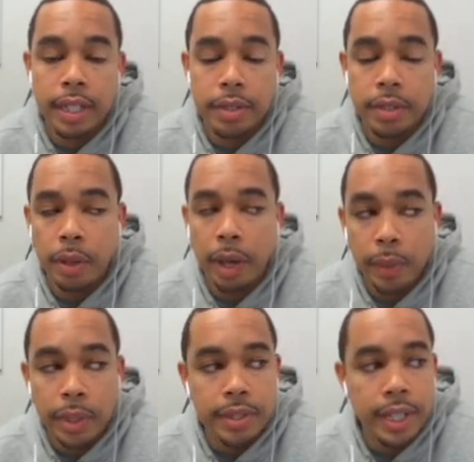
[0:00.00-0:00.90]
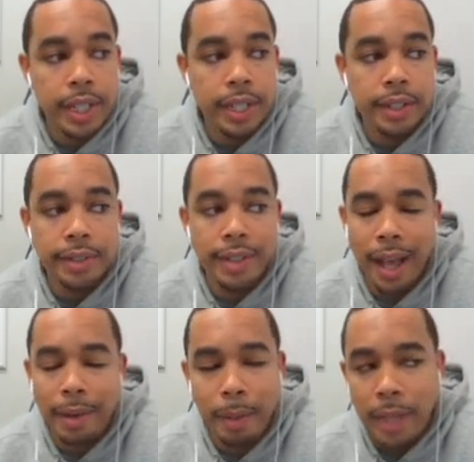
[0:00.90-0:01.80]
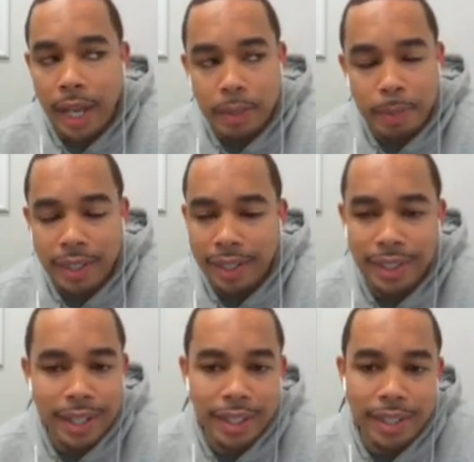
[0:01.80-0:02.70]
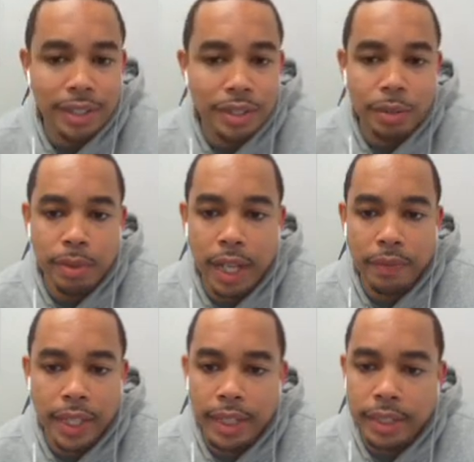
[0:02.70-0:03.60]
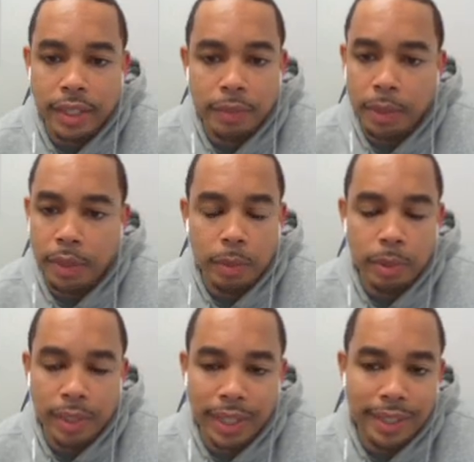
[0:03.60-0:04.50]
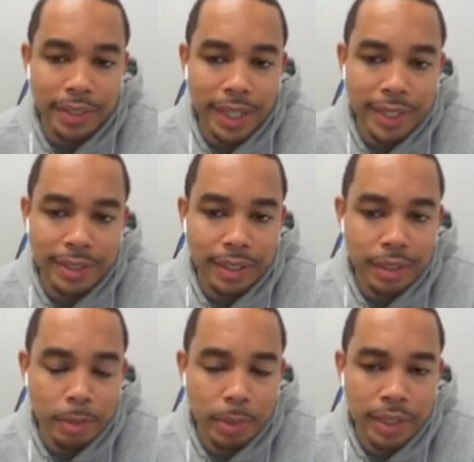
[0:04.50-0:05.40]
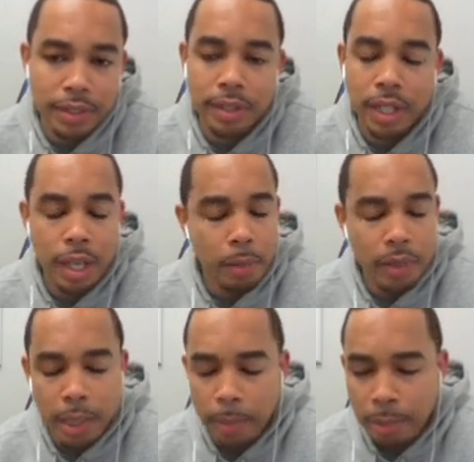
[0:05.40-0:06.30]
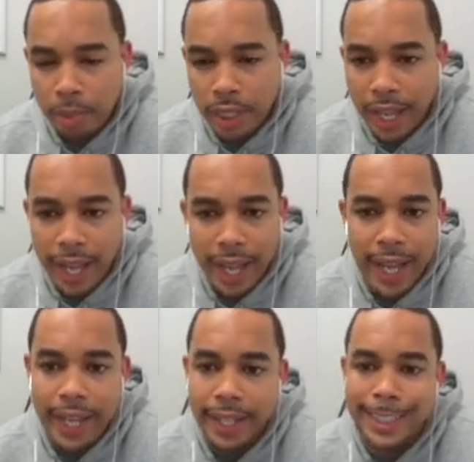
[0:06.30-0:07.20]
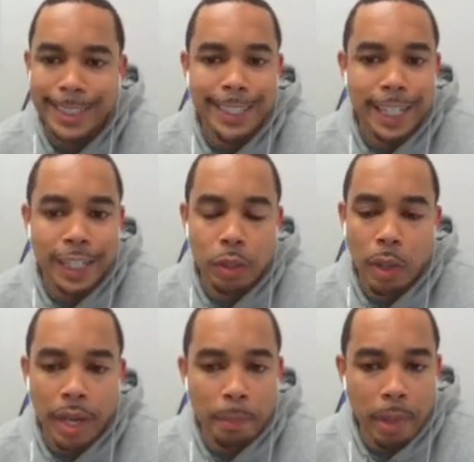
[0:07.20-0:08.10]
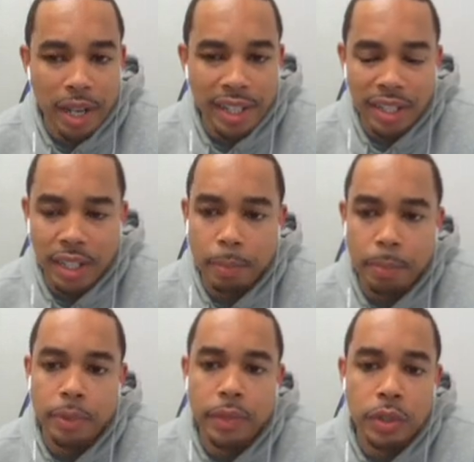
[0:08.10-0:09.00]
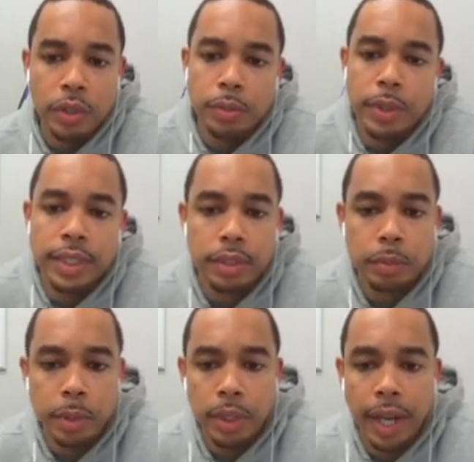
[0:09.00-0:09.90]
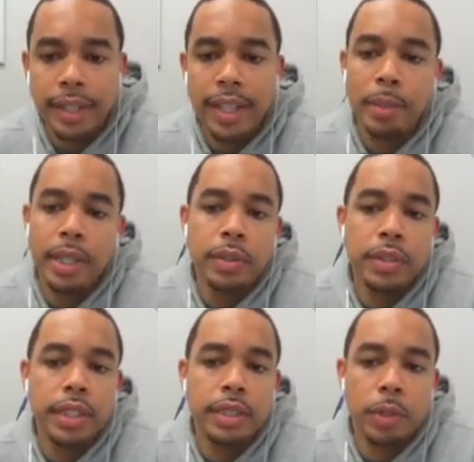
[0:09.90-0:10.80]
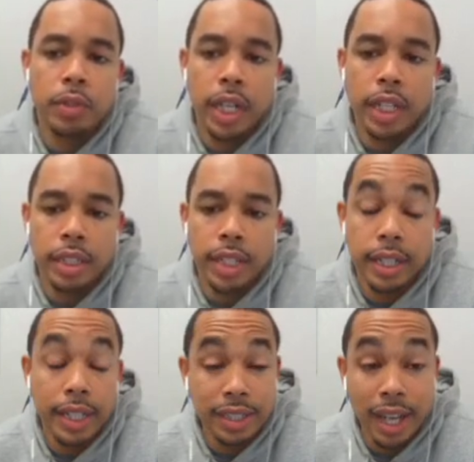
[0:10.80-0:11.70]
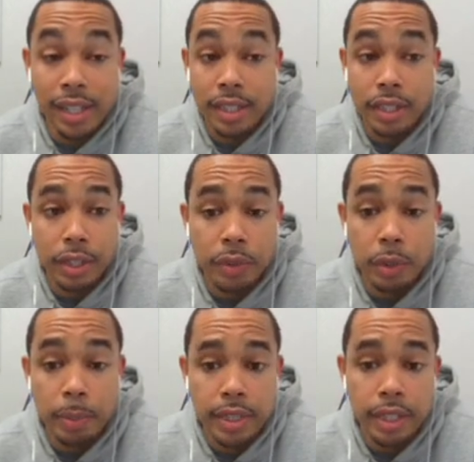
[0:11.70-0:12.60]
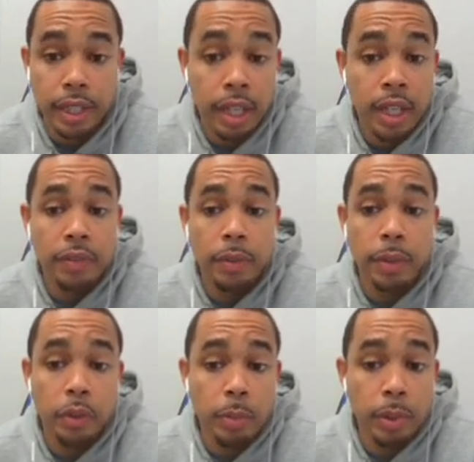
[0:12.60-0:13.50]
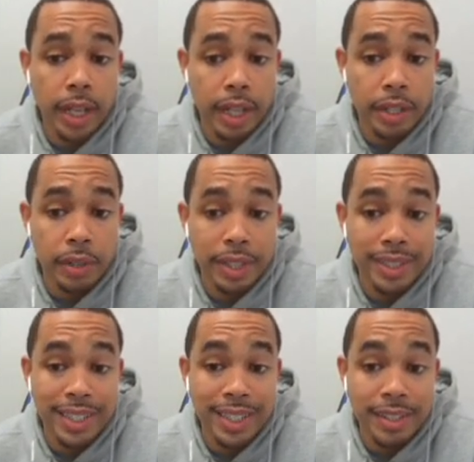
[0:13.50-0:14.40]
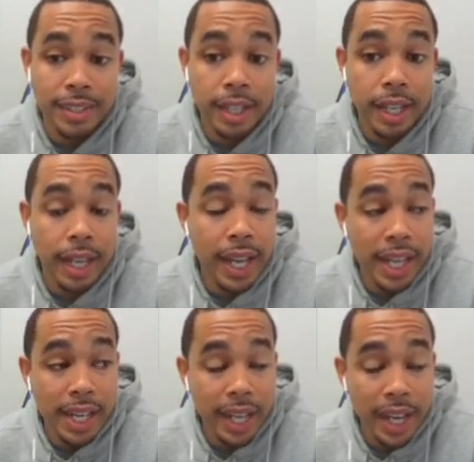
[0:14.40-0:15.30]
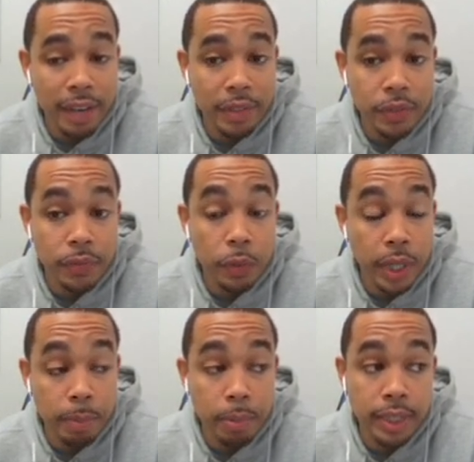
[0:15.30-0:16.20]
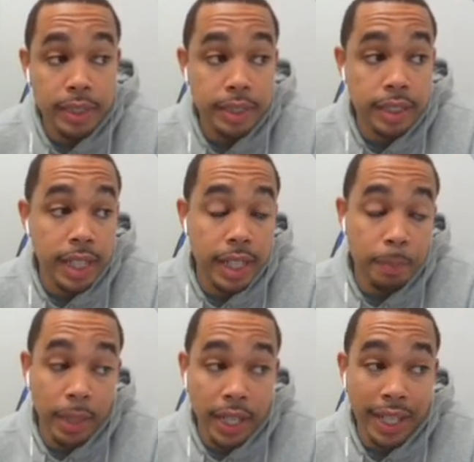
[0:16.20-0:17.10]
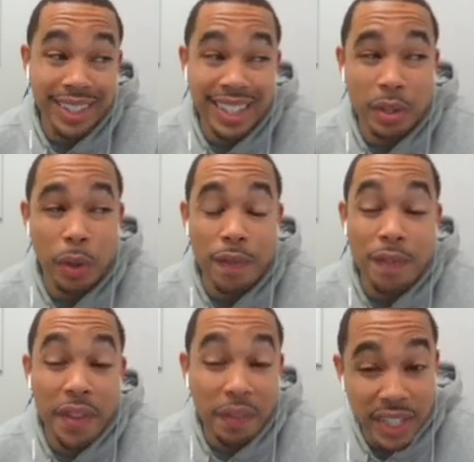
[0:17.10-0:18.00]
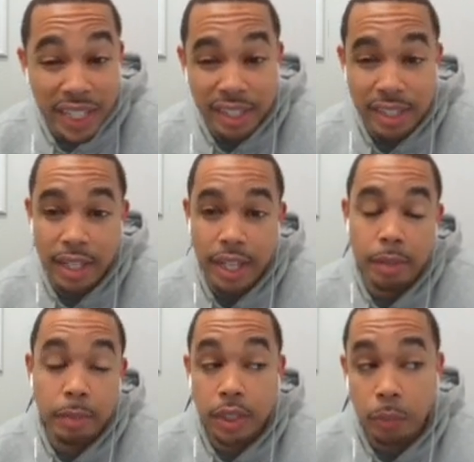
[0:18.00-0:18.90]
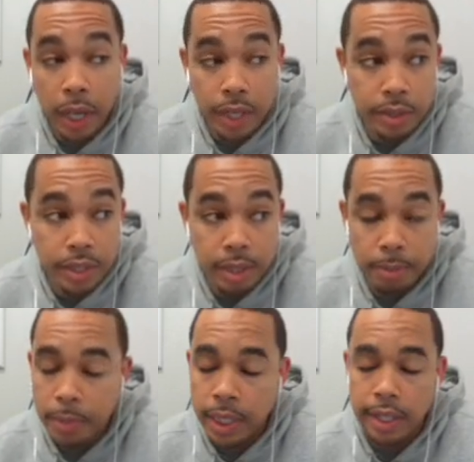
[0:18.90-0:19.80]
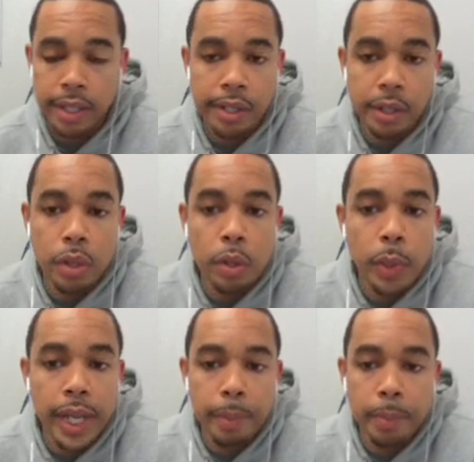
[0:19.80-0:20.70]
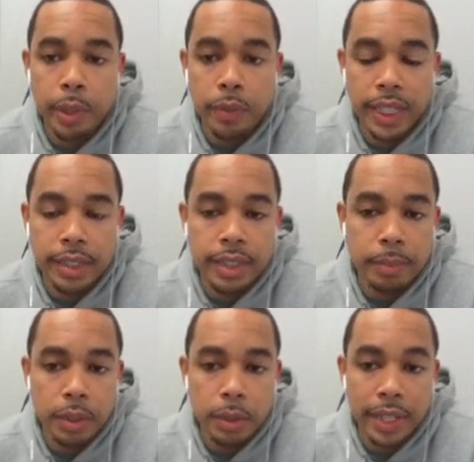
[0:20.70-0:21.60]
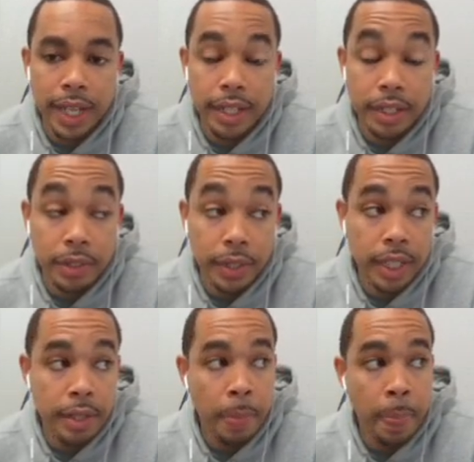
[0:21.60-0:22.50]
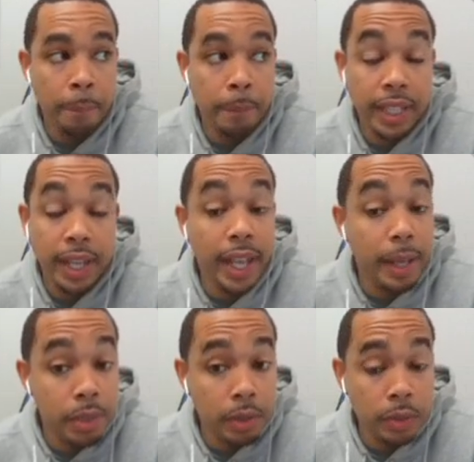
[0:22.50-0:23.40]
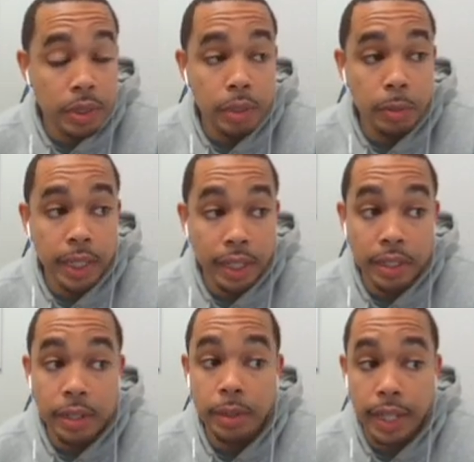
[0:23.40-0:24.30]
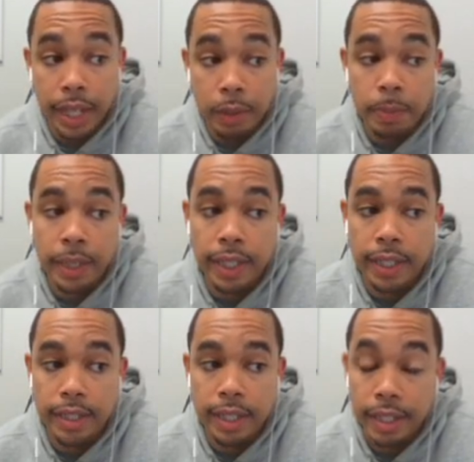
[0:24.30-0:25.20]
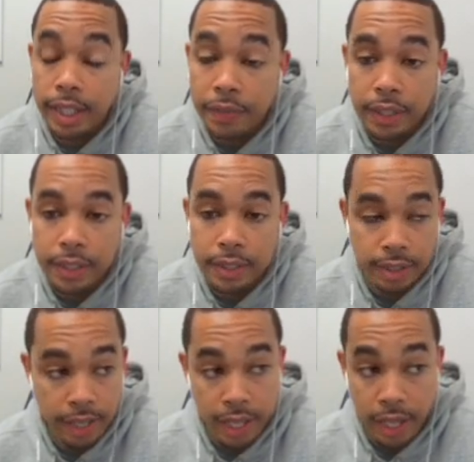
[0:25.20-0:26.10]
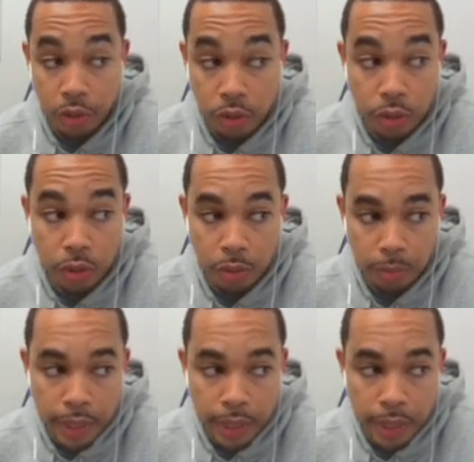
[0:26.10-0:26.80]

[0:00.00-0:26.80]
So I will say, I'm not expecting Connecticut to shoot 9 for 18 from the 3-point line. Now, that's a little bit. Marina Mabry got hot. Dewana Bonner hit a couple difficult ones as well. I think we do see some regression there. They shot just 33% from the 3-point line on the season, and they averaged 40 points in the paint. They scored 50 in this game, which is why you see them, go way up and over their team total at 93. But the game total still went under, and that was because their defense held true.